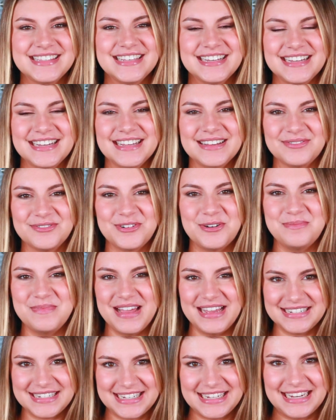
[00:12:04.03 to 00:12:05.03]
the
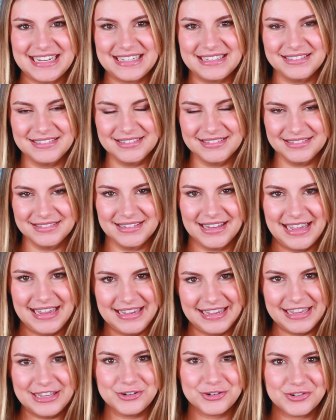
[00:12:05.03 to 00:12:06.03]
romantic,
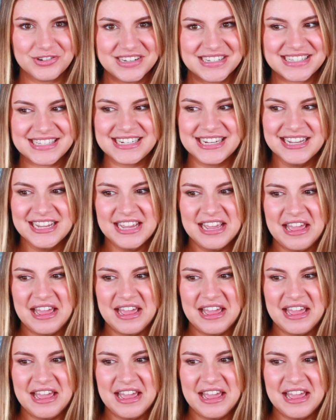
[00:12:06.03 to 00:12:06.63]
like, interest,